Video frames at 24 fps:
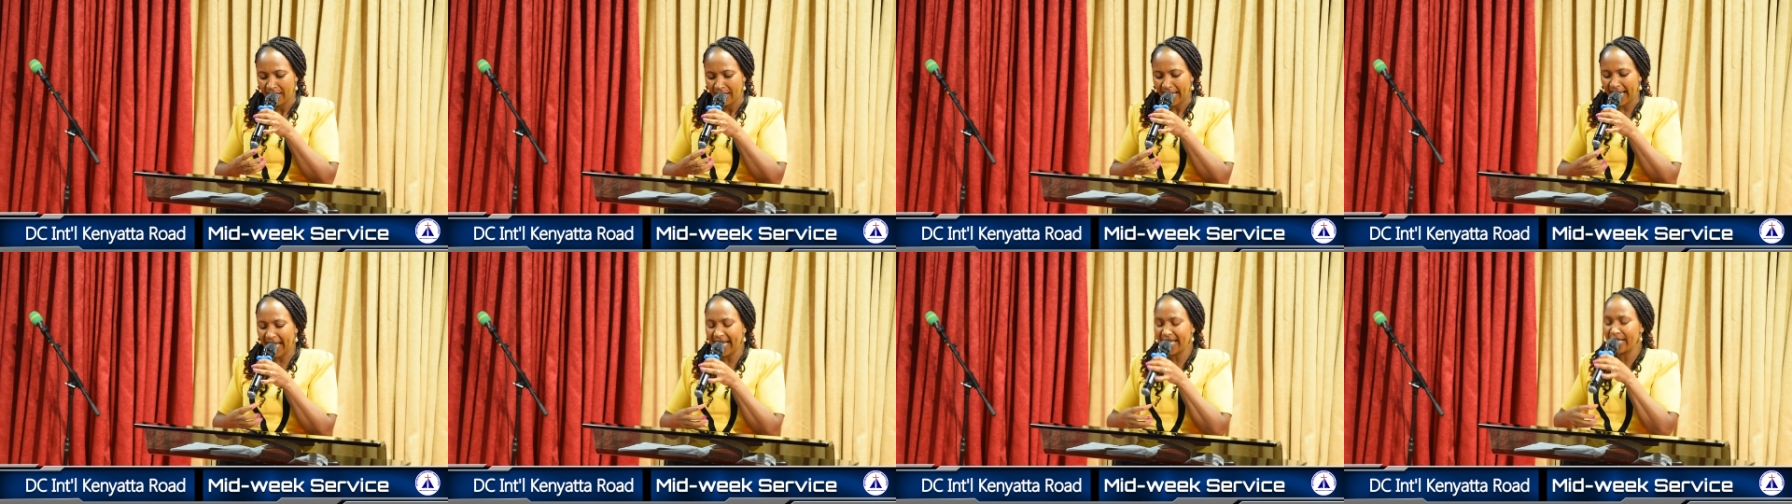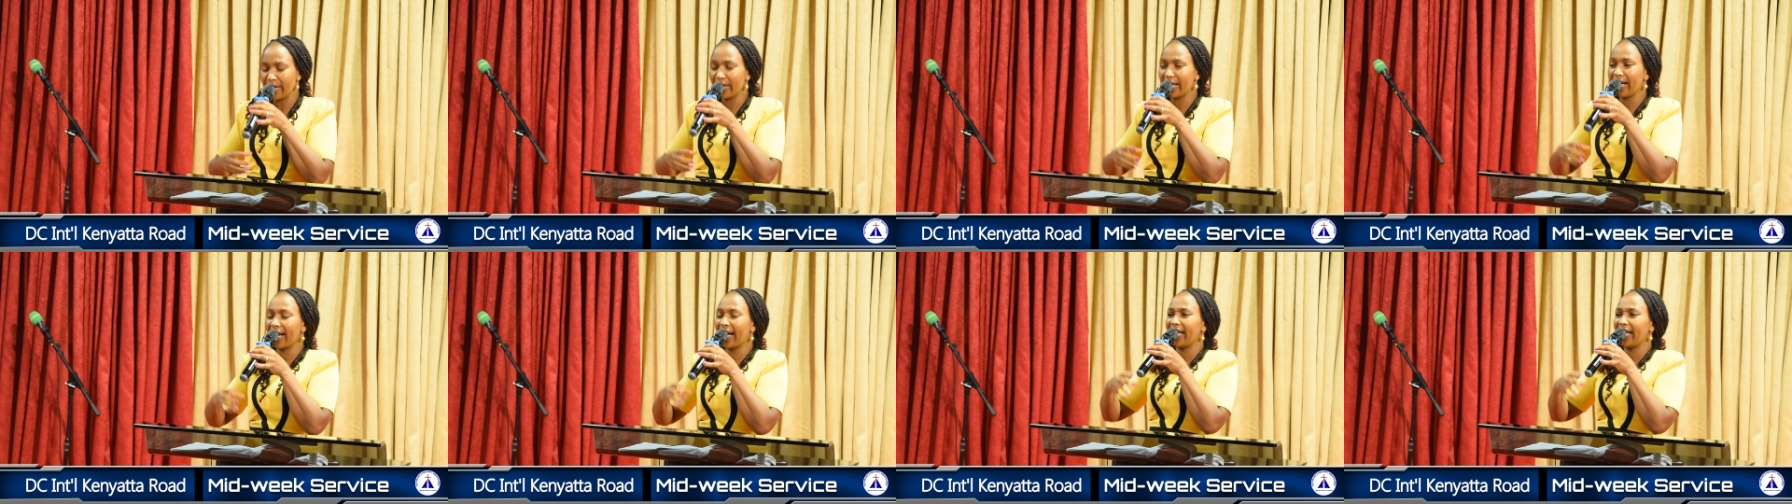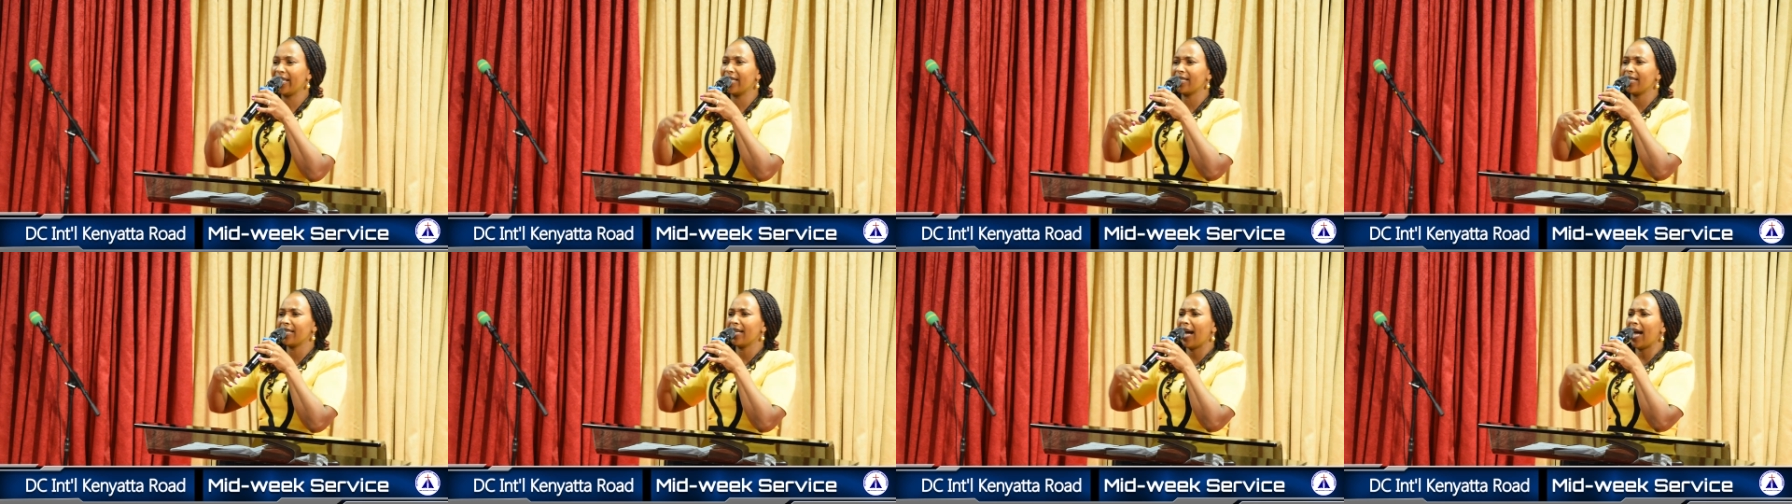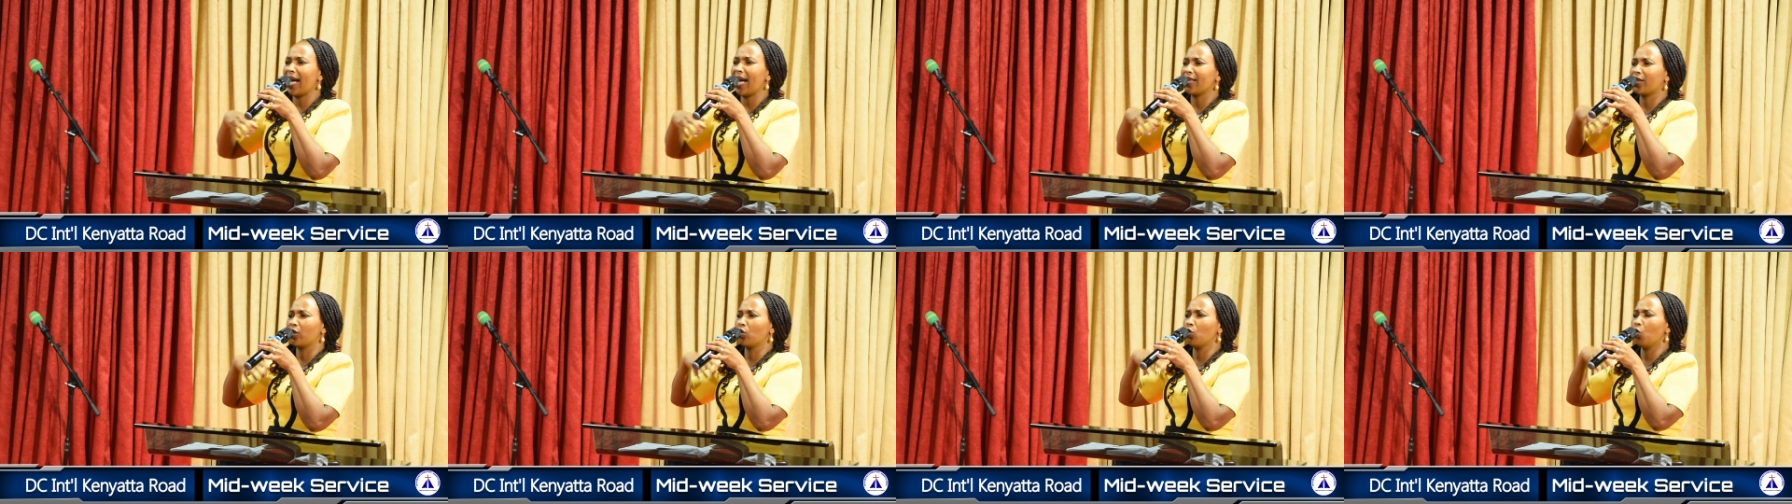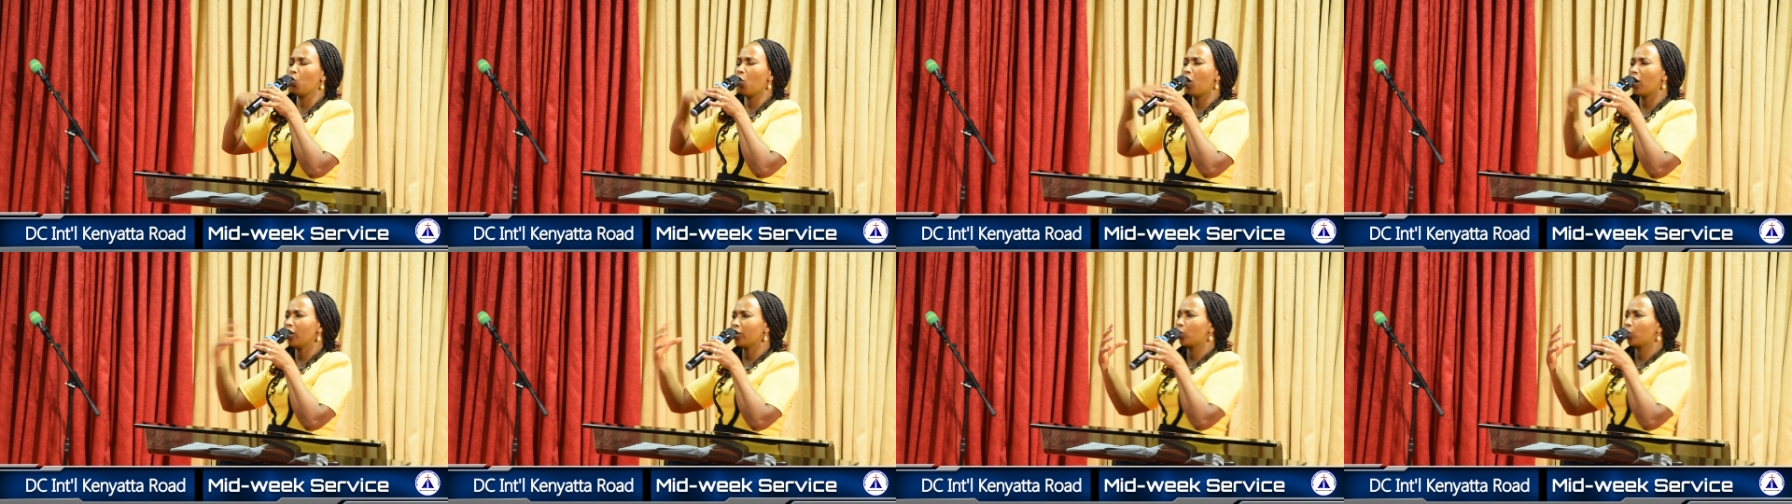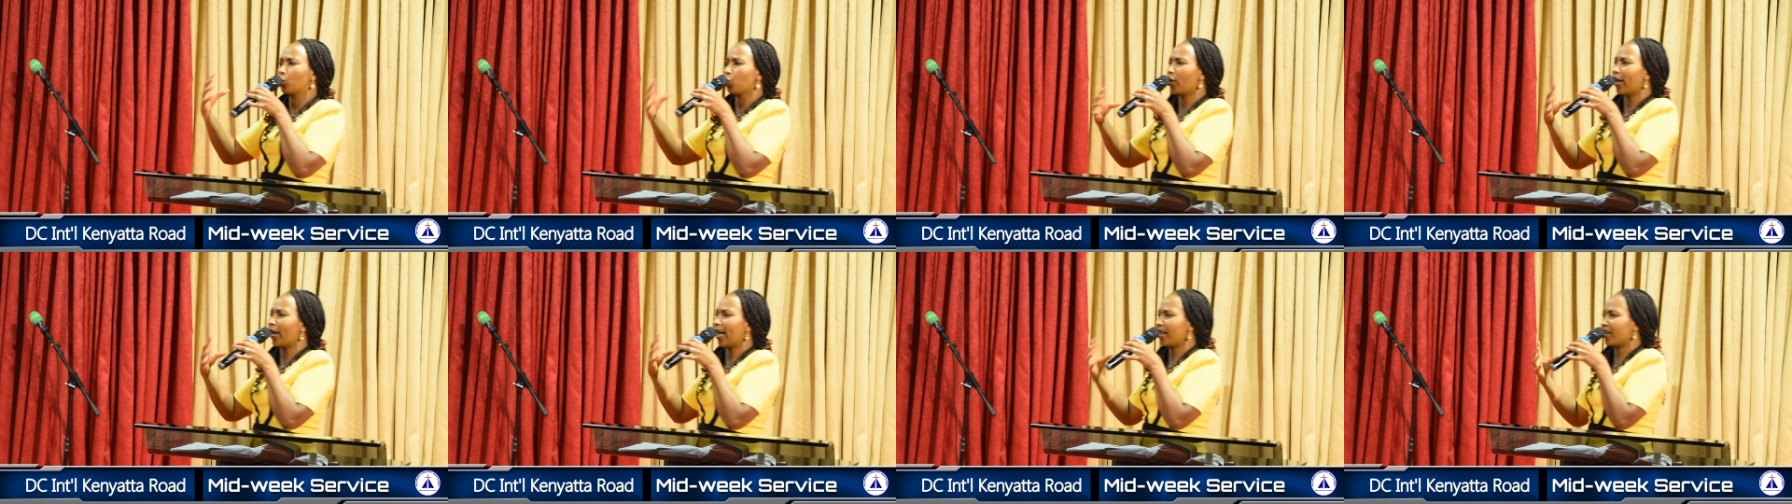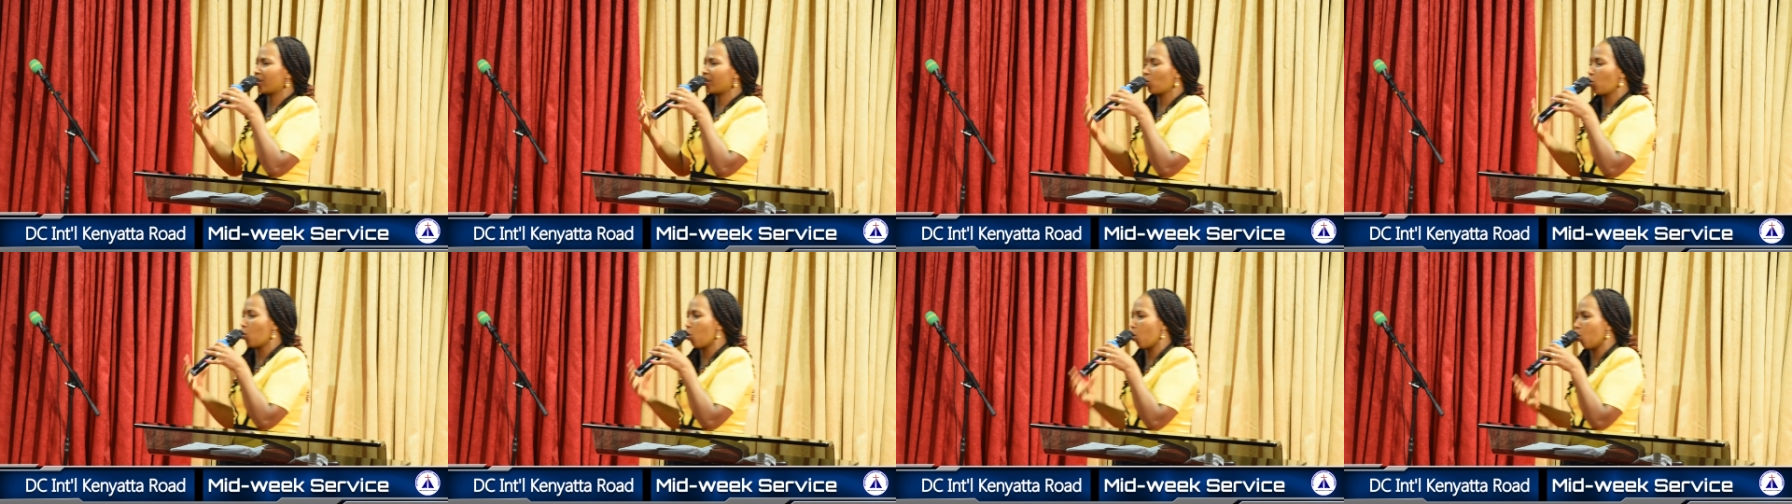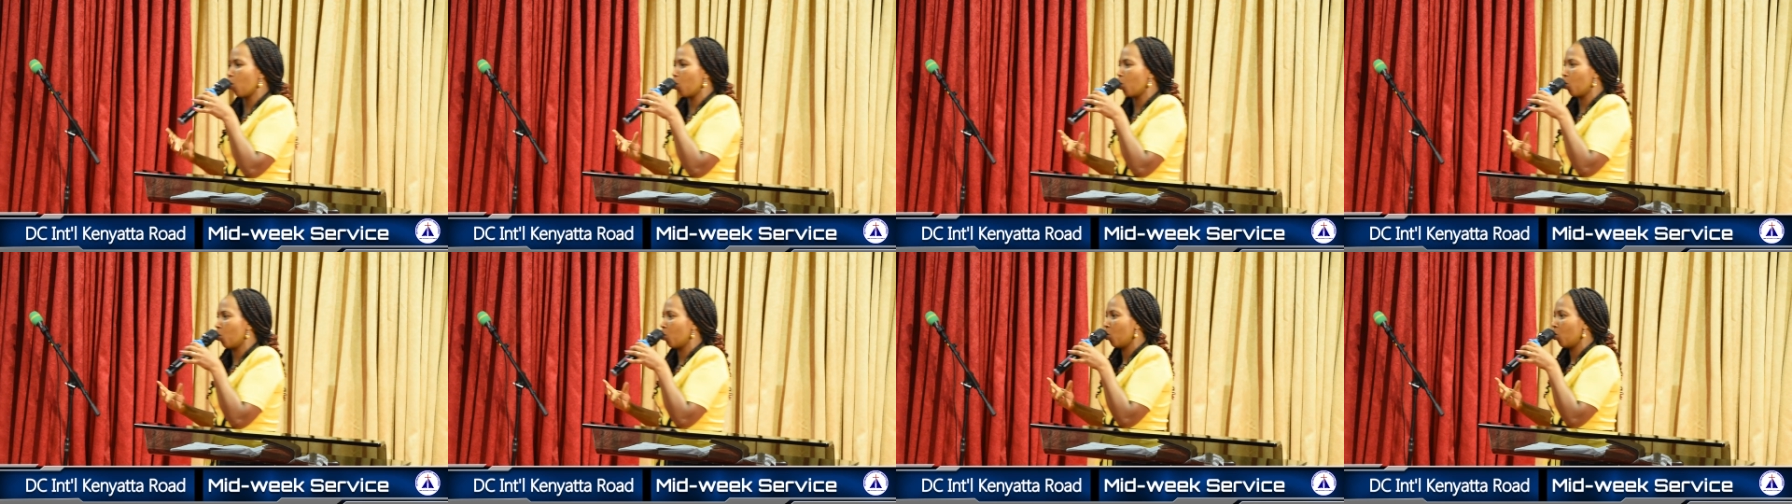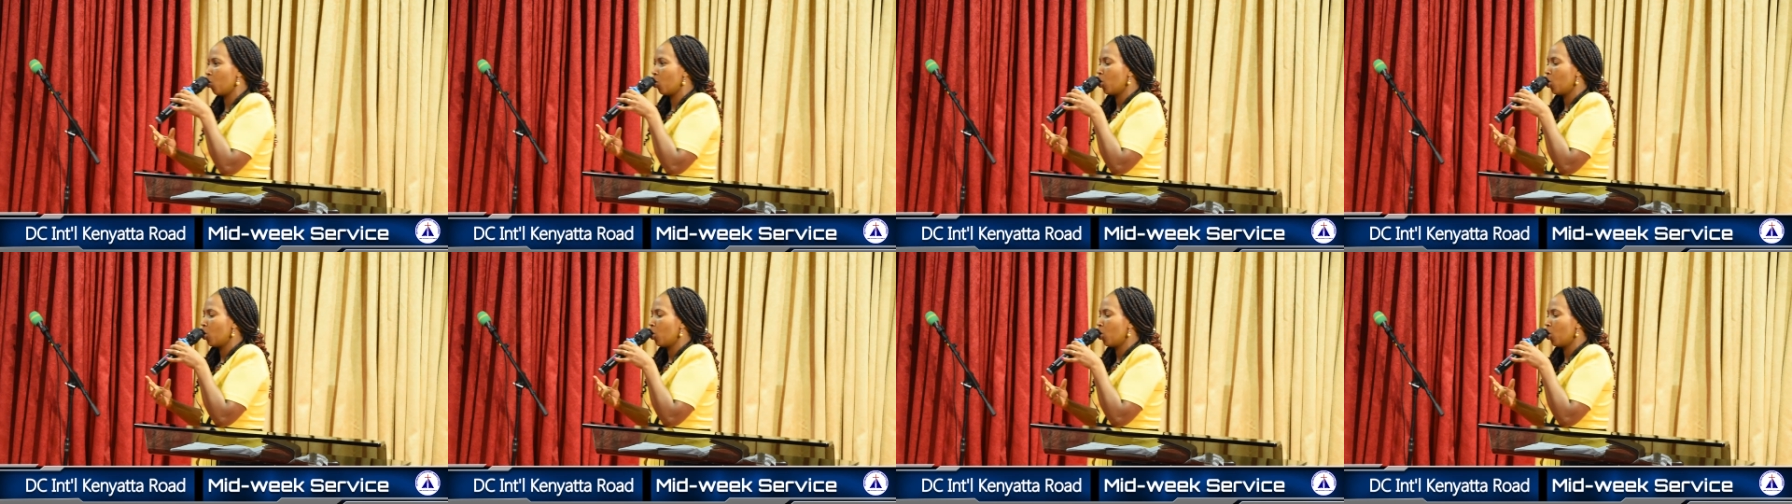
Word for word: And, and as you want to let go,